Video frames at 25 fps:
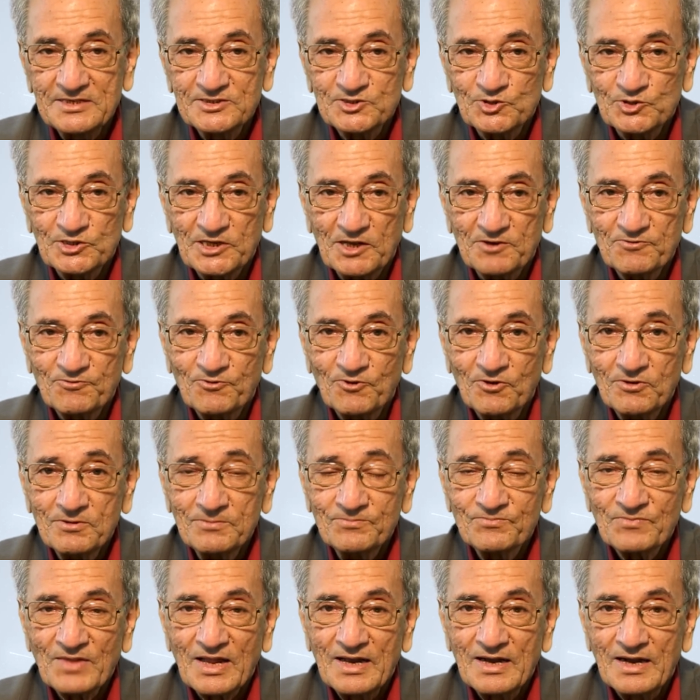So
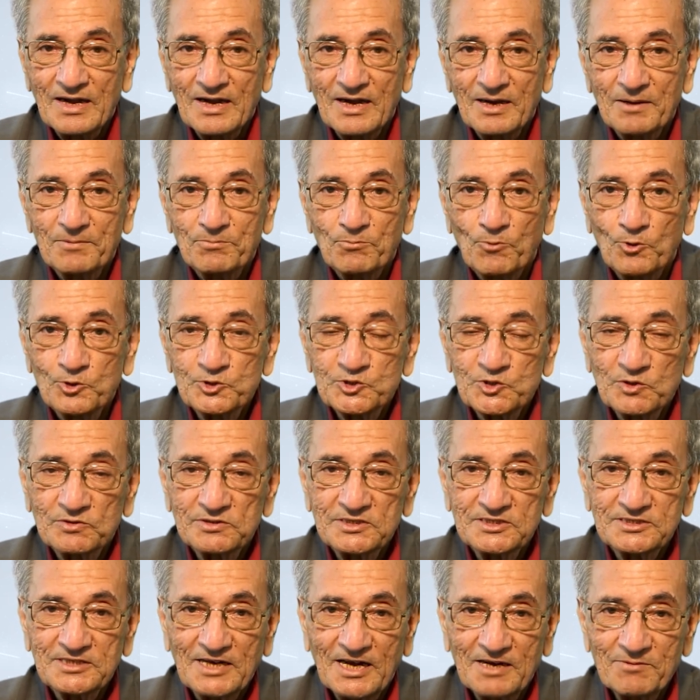therefore, most of
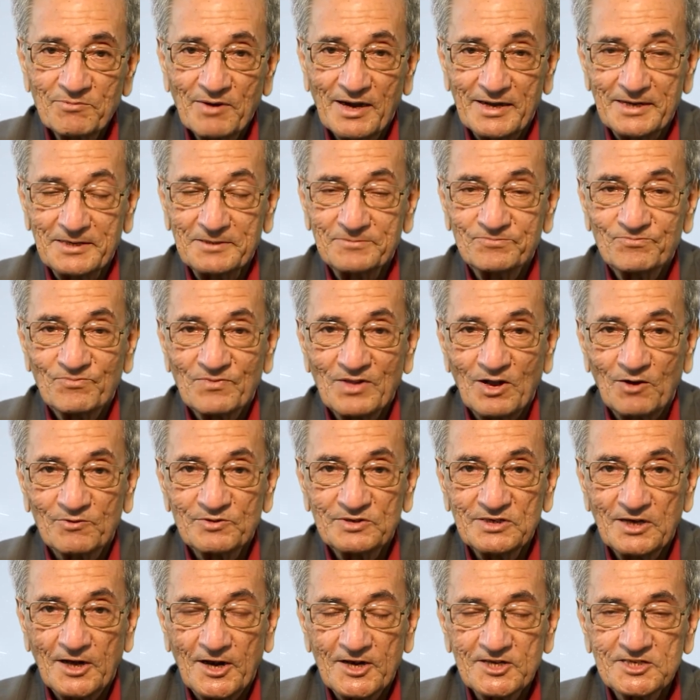the syllabi of
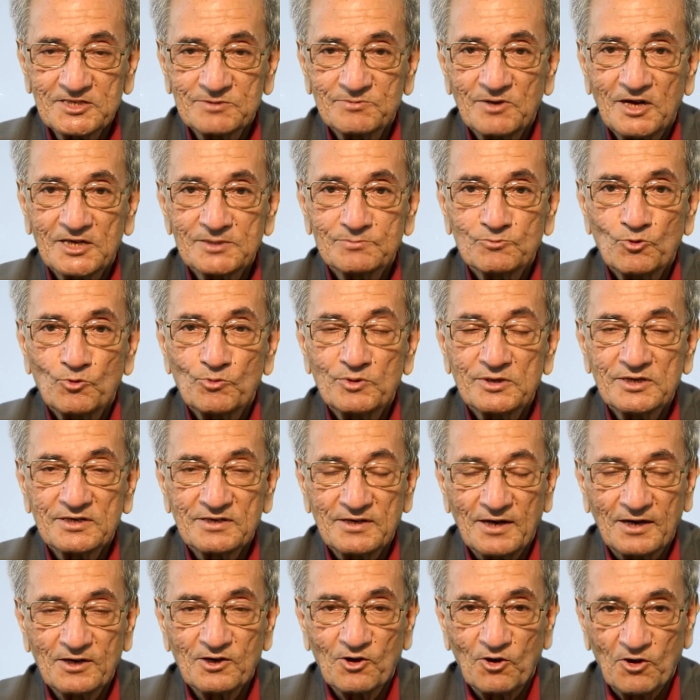the Arya Samaj movement
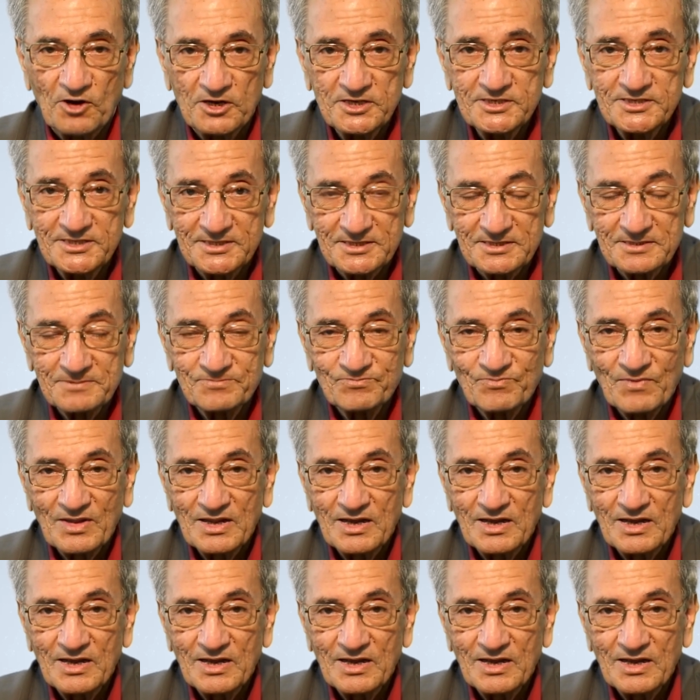run colleges